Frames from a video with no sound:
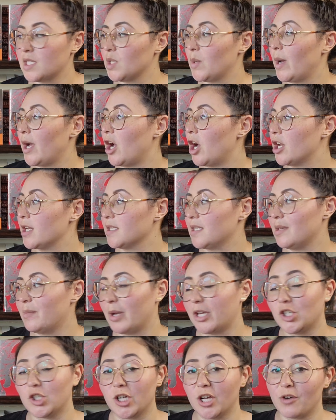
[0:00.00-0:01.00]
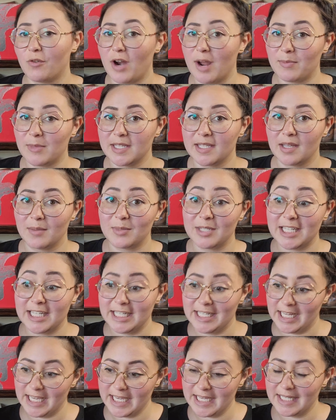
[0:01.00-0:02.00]
so I honestly might try and wrap this up
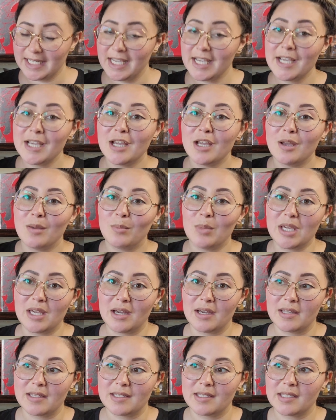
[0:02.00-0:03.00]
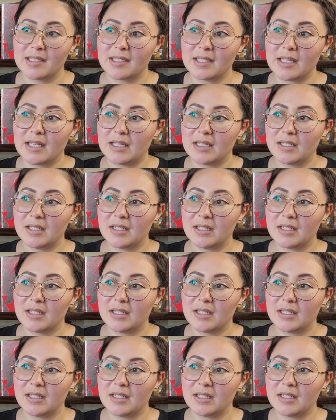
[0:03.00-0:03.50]
tonight because